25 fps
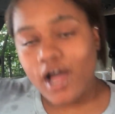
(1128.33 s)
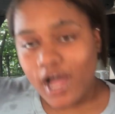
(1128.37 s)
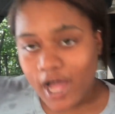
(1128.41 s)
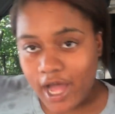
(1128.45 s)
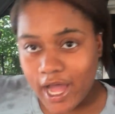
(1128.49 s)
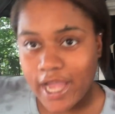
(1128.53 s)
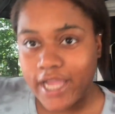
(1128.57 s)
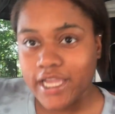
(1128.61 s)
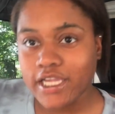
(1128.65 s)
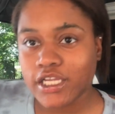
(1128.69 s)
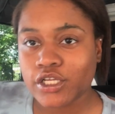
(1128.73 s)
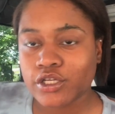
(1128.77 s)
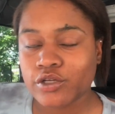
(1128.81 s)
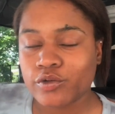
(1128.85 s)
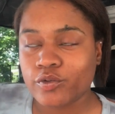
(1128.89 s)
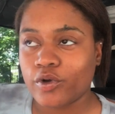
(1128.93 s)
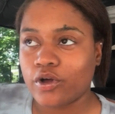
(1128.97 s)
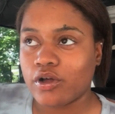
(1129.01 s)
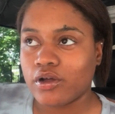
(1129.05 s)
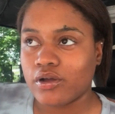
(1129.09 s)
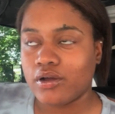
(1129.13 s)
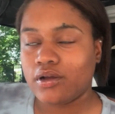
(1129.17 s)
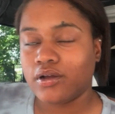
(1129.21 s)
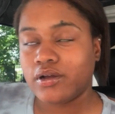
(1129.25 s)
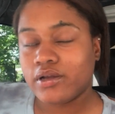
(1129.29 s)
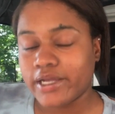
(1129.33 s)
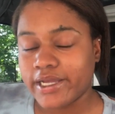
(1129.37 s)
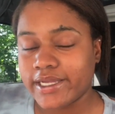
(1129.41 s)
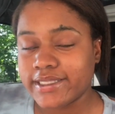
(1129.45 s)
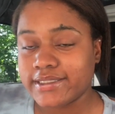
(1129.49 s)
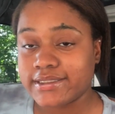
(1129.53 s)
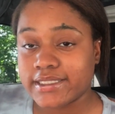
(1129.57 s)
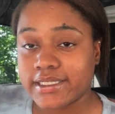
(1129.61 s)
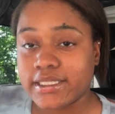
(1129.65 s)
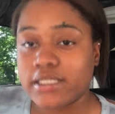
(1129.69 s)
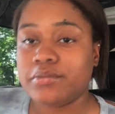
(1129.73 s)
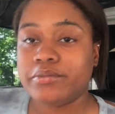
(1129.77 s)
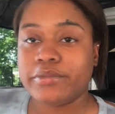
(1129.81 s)
I
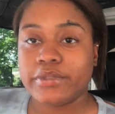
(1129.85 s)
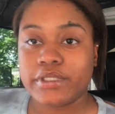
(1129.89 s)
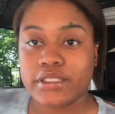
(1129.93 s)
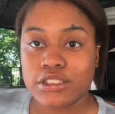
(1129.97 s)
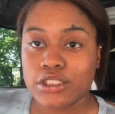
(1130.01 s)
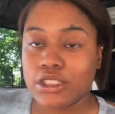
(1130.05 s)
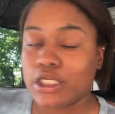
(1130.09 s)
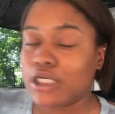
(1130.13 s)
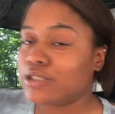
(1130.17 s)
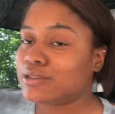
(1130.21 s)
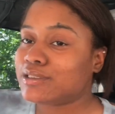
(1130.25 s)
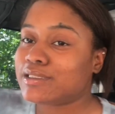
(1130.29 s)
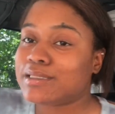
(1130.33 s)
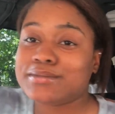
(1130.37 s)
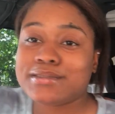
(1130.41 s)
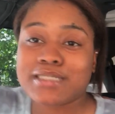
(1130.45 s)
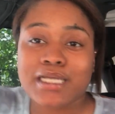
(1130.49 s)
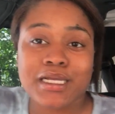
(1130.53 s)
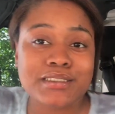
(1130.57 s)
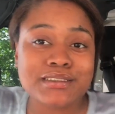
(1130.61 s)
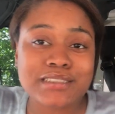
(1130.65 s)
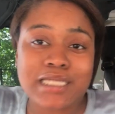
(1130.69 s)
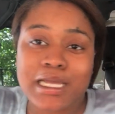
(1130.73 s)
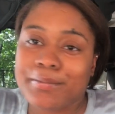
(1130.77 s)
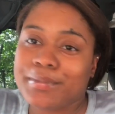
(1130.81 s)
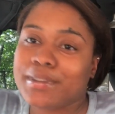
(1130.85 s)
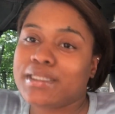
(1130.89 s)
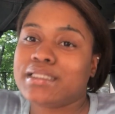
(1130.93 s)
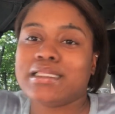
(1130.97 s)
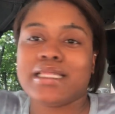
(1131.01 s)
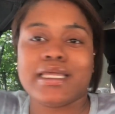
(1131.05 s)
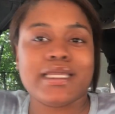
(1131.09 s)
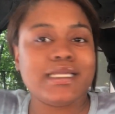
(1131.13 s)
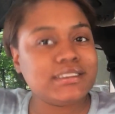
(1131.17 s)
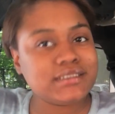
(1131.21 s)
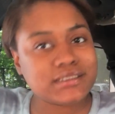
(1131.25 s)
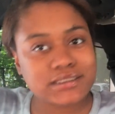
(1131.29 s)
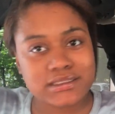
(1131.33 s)
did, but, you know, sometimes I be
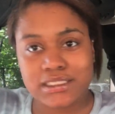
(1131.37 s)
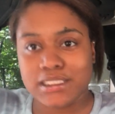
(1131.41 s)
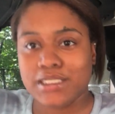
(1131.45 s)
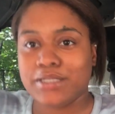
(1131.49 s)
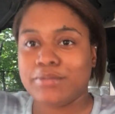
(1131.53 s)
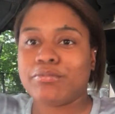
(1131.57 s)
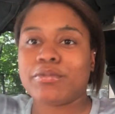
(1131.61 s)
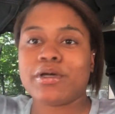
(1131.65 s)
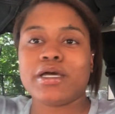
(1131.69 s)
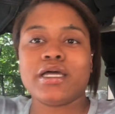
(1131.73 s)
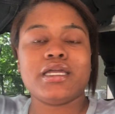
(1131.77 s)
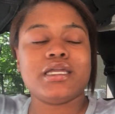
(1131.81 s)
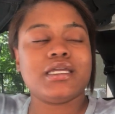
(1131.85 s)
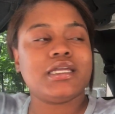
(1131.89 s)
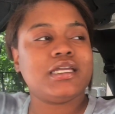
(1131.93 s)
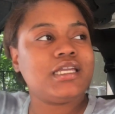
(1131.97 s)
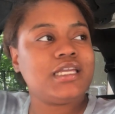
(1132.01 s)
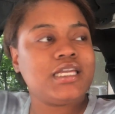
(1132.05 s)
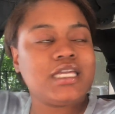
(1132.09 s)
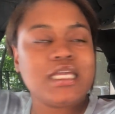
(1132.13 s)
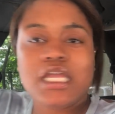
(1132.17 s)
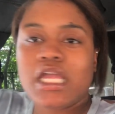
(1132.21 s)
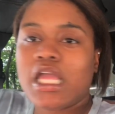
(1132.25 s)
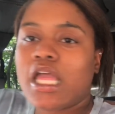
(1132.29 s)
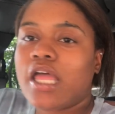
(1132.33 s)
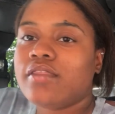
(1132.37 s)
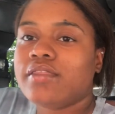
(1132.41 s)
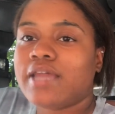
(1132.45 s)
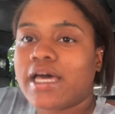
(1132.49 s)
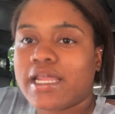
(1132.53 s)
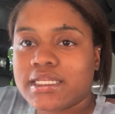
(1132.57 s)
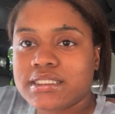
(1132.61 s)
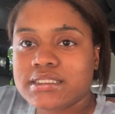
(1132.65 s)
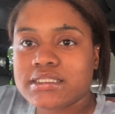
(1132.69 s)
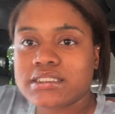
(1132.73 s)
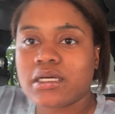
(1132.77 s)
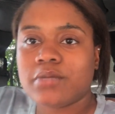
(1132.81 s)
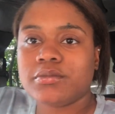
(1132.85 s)
lazy. But that
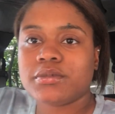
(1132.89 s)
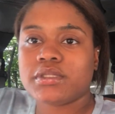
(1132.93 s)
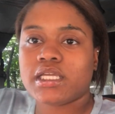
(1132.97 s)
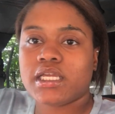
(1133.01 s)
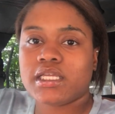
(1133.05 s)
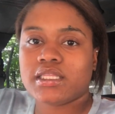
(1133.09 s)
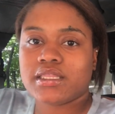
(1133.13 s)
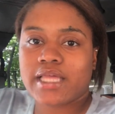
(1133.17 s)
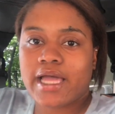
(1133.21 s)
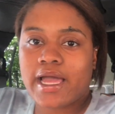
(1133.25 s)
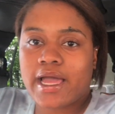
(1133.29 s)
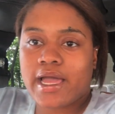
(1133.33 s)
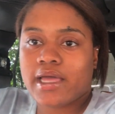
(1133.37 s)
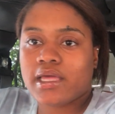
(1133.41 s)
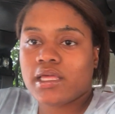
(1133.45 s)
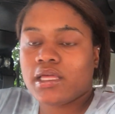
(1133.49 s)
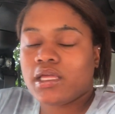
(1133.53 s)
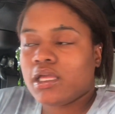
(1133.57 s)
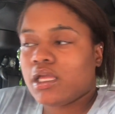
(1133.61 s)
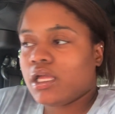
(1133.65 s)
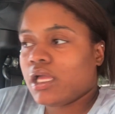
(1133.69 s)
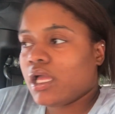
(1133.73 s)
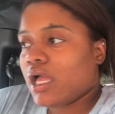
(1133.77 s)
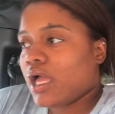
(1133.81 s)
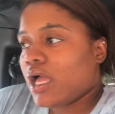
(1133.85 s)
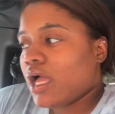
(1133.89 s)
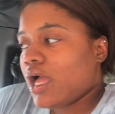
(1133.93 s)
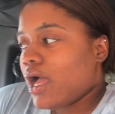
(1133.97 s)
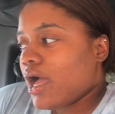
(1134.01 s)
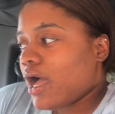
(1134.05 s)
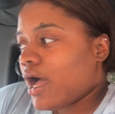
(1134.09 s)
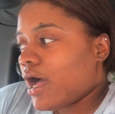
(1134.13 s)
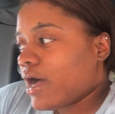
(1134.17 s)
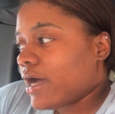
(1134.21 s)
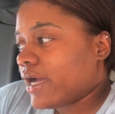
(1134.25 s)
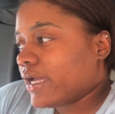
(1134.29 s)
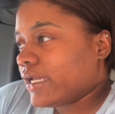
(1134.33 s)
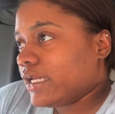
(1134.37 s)
is something that
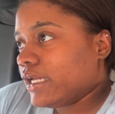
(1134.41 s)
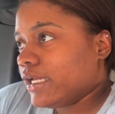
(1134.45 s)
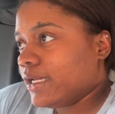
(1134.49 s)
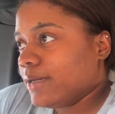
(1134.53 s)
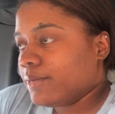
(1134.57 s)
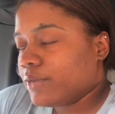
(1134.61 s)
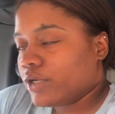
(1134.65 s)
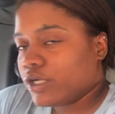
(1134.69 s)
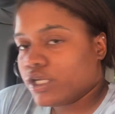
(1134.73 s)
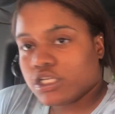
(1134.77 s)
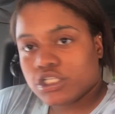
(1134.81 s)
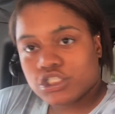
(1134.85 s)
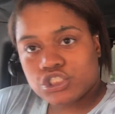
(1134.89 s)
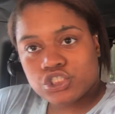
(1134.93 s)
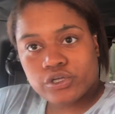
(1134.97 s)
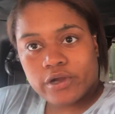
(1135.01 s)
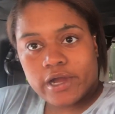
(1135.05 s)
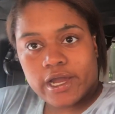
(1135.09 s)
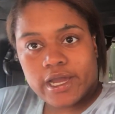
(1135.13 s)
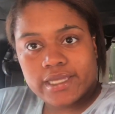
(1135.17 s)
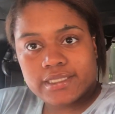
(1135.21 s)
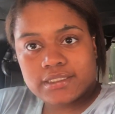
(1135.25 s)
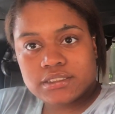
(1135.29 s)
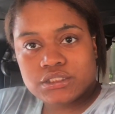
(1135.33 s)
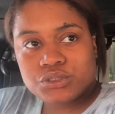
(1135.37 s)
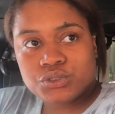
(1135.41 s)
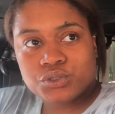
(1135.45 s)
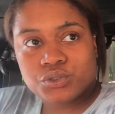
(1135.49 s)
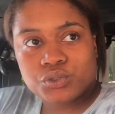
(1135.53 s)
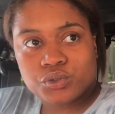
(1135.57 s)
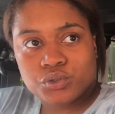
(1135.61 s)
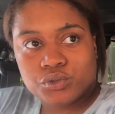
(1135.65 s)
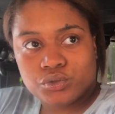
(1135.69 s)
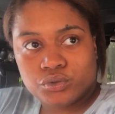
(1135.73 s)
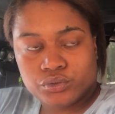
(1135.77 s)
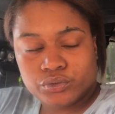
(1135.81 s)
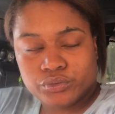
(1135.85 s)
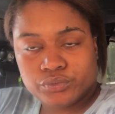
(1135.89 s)
I am gonna try
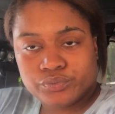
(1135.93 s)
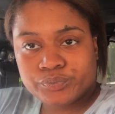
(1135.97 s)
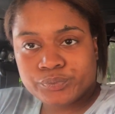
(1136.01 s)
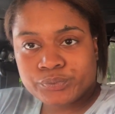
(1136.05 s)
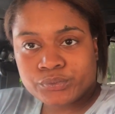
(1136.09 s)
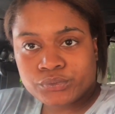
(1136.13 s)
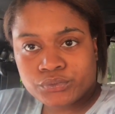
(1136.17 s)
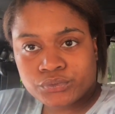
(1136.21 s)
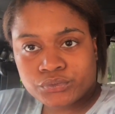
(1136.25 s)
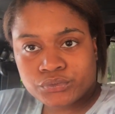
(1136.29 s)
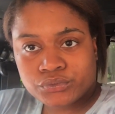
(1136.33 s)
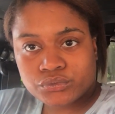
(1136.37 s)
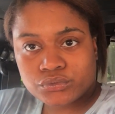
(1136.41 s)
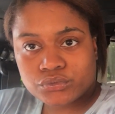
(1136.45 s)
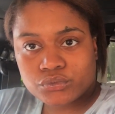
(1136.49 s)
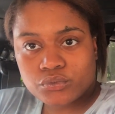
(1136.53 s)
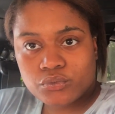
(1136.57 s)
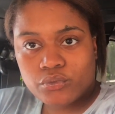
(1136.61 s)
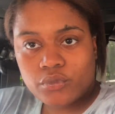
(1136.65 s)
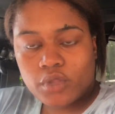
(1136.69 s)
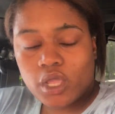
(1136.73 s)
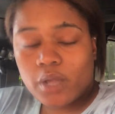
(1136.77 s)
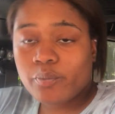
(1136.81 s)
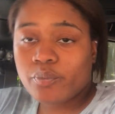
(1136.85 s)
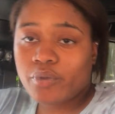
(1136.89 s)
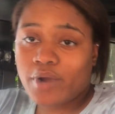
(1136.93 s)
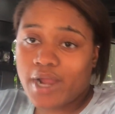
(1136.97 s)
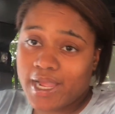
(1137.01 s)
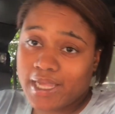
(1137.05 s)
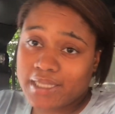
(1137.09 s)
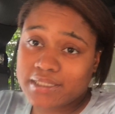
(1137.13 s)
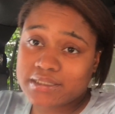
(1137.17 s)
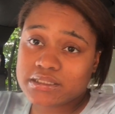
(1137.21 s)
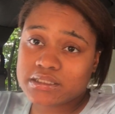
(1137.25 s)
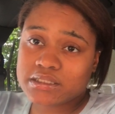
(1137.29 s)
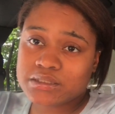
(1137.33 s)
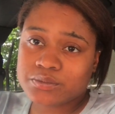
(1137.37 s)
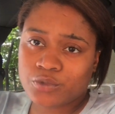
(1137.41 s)
to
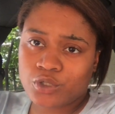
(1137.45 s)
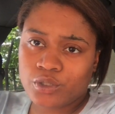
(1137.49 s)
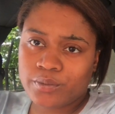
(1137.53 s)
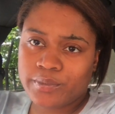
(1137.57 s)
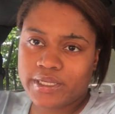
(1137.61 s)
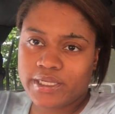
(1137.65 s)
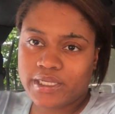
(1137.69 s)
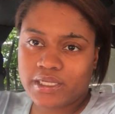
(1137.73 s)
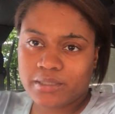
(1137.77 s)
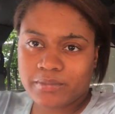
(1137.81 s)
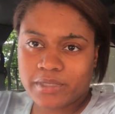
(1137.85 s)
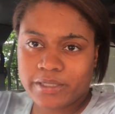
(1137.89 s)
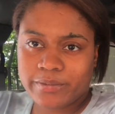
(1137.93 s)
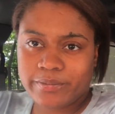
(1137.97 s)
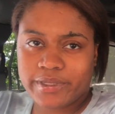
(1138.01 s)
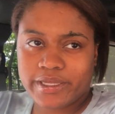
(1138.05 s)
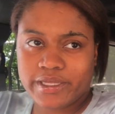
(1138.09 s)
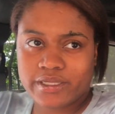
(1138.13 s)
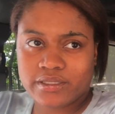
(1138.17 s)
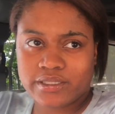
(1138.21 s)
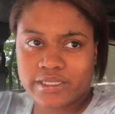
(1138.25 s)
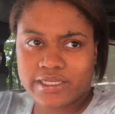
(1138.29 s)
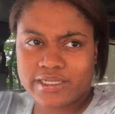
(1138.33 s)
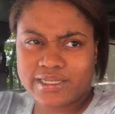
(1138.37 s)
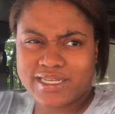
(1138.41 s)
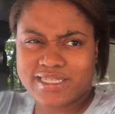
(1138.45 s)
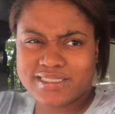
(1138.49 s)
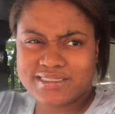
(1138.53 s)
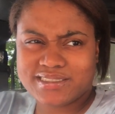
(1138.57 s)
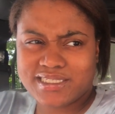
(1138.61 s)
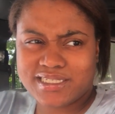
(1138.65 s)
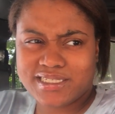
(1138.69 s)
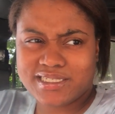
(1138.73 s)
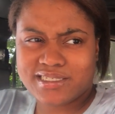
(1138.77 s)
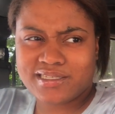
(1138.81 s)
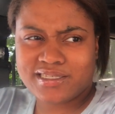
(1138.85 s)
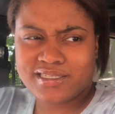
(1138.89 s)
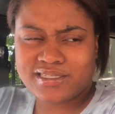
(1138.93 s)
practice more, making my bed like I
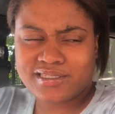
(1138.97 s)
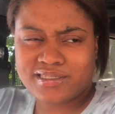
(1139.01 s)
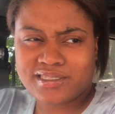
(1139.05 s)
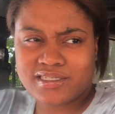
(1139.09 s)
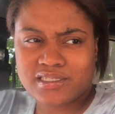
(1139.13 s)
did.